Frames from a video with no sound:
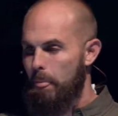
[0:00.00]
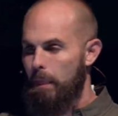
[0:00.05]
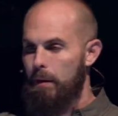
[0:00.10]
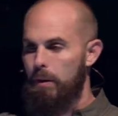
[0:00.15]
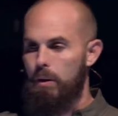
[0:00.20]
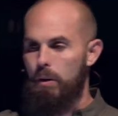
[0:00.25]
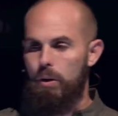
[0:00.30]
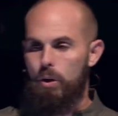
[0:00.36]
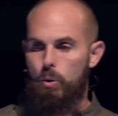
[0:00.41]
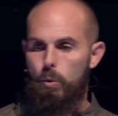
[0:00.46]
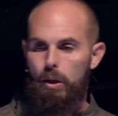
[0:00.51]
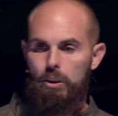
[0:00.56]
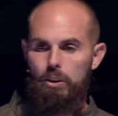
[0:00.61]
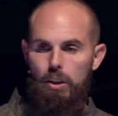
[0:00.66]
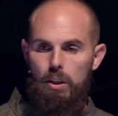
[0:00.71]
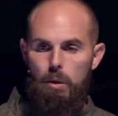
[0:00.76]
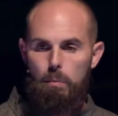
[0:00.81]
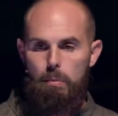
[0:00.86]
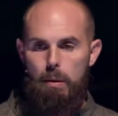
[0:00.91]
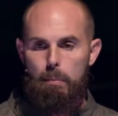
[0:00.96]
You know, a
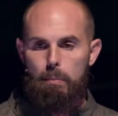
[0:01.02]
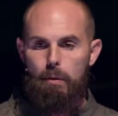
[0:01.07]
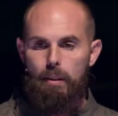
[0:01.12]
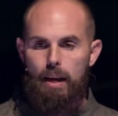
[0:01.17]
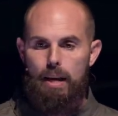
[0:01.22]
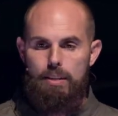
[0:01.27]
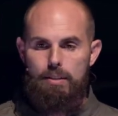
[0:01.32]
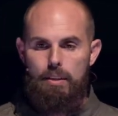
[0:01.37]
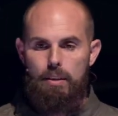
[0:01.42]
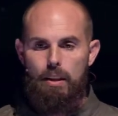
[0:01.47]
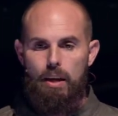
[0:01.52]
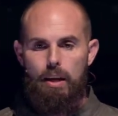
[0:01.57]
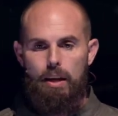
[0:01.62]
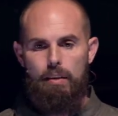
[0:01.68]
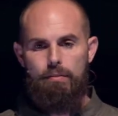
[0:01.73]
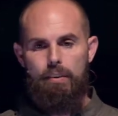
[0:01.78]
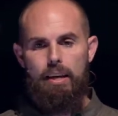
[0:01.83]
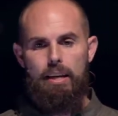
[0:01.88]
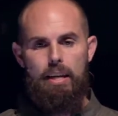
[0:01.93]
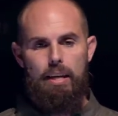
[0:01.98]
question that people ask a lot
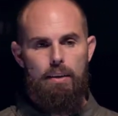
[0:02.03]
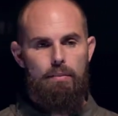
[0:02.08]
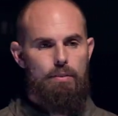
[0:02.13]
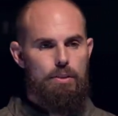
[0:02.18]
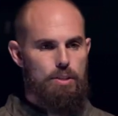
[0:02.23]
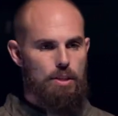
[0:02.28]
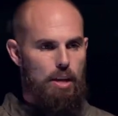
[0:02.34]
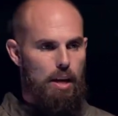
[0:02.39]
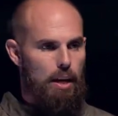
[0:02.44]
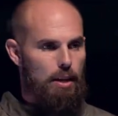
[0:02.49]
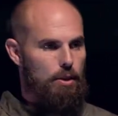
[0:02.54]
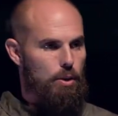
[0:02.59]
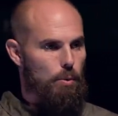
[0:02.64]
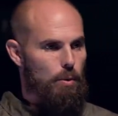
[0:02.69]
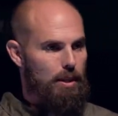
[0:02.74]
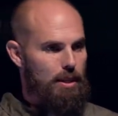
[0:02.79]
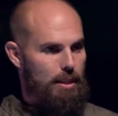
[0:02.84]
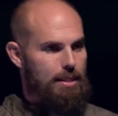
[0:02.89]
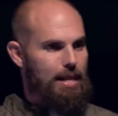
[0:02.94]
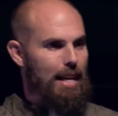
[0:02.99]
if I give, is God
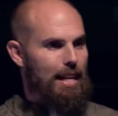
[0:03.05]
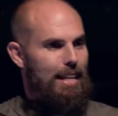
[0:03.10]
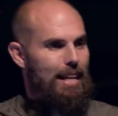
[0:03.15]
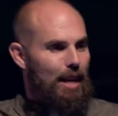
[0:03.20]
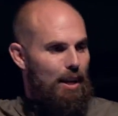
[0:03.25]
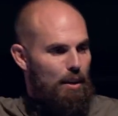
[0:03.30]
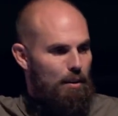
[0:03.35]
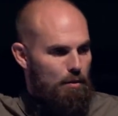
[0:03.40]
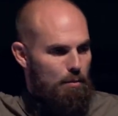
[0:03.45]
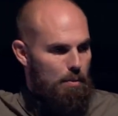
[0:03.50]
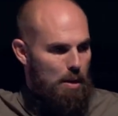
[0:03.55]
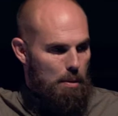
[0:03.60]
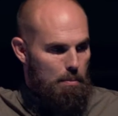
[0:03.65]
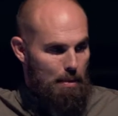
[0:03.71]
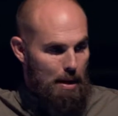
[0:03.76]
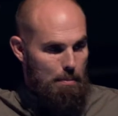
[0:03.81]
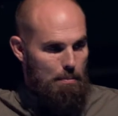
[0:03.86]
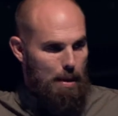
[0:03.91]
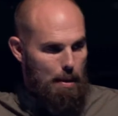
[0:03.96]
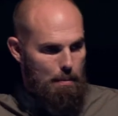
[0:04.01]
going to take care of me and
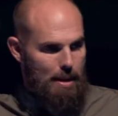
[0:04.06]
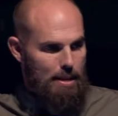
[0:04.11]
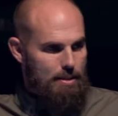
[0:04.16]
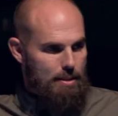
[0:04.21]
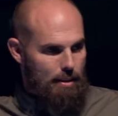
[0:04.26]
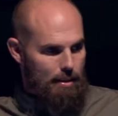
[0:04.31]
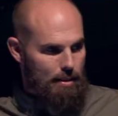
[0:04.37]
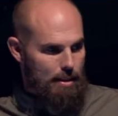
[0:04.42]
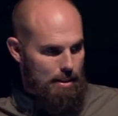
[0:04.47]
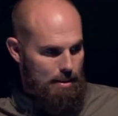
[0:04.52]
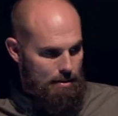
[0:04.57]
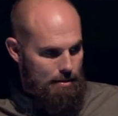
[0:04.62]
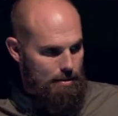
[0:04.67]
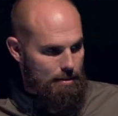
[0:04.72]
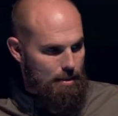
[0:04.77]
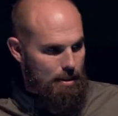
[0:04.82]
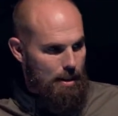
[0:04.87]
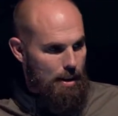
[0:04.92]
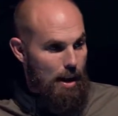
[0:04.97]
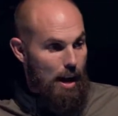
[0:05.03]
meet my basic needs?
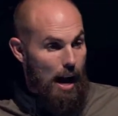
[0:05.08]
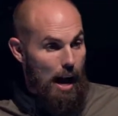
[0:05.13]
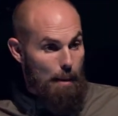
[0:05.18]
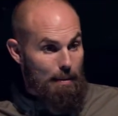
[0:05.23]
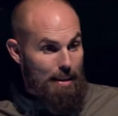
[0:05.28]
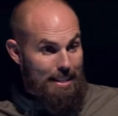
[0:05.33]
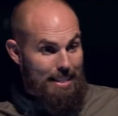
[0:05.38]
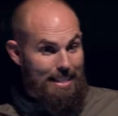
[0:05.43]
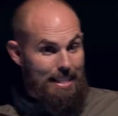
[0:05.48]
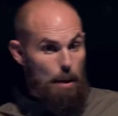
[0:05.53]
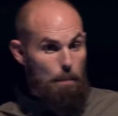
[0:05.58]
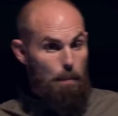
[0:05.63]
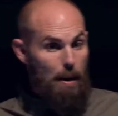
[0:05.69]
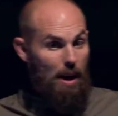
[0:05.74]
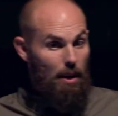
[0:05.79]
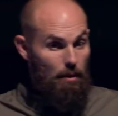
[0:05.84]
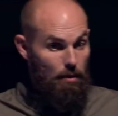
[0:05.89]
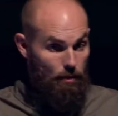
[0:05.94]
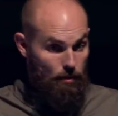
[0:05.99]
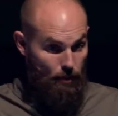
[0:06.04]
I'm going to step
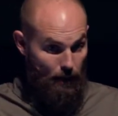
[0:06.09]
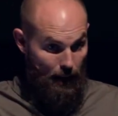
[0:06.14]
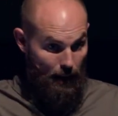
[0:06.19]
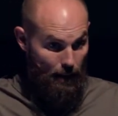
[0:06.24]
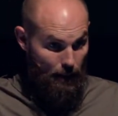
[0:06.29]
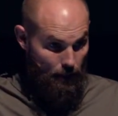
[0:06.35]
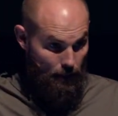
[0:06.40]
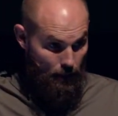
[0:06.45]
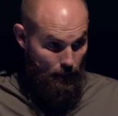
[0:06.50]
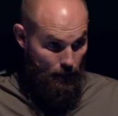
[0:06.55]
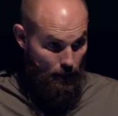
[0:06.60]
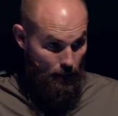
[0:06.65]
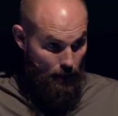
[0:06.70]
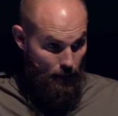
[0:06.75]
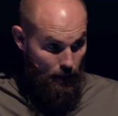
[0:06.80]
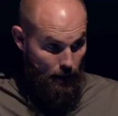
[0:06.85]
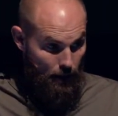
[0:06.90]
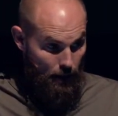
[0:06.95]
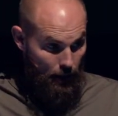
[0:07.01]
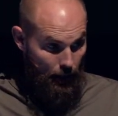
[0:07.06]
out in faith,
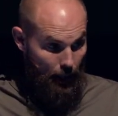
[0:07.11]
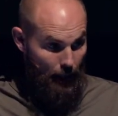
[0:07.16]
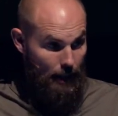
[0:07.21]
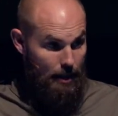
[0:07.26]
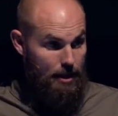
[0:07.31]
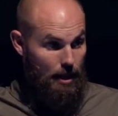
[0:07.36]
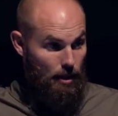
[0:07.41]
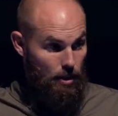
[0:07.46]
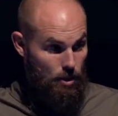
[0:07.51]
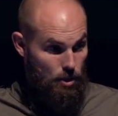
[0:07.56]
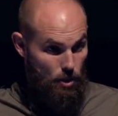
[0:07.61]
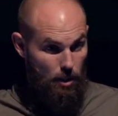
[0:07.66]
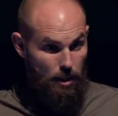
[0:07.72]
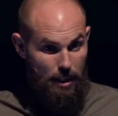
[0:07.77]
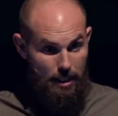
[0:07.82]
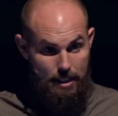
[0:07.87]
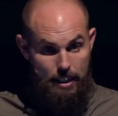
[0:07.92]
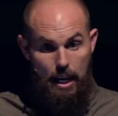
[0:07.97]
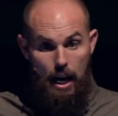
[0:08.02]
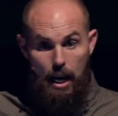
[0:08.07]
and it's uncertain
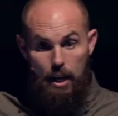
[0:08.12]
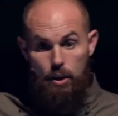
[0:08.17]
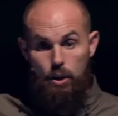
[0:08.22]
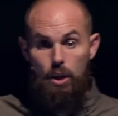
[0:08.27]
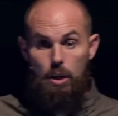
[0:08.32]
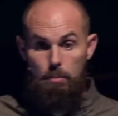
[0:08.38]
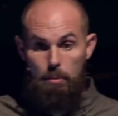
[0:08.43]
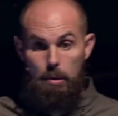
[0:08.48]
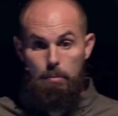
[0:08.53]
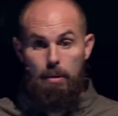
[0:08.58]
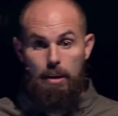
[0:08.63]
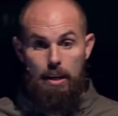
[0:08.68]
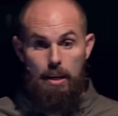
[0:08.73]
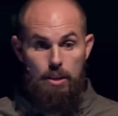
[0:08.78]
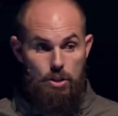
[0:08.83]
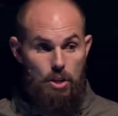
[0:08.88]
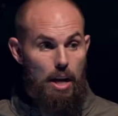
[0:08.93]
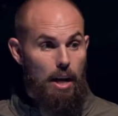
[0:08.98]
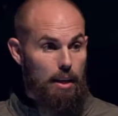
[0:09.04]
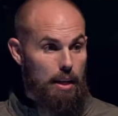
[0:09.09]
is God going to meet my
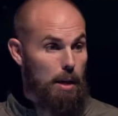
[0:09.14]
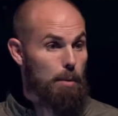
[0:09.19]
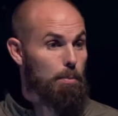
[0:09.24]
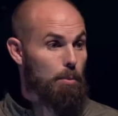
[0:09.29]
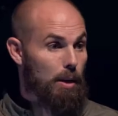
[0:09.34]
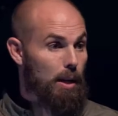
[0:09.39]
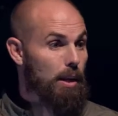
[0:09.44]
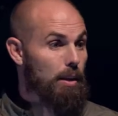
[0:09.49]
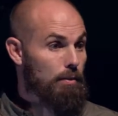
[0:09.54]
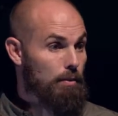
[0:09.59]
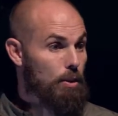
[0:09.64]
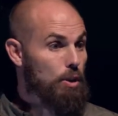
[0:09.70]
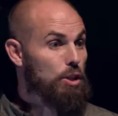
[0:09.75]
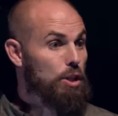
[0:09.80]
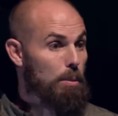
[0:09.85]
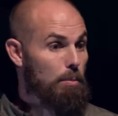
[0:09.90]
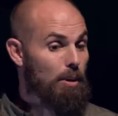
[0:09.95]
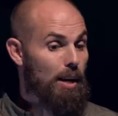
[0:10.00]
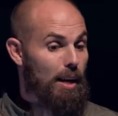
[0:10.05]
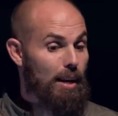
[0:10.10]
needs? Yeah, keep reading verse
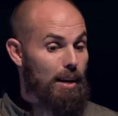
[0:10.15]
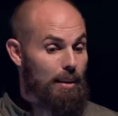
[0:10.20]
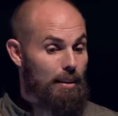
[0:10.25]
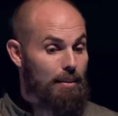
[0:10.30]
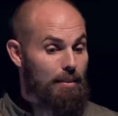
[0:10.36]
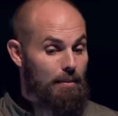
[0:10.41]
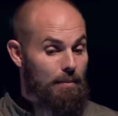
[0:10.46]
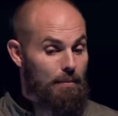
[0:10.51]
number eight.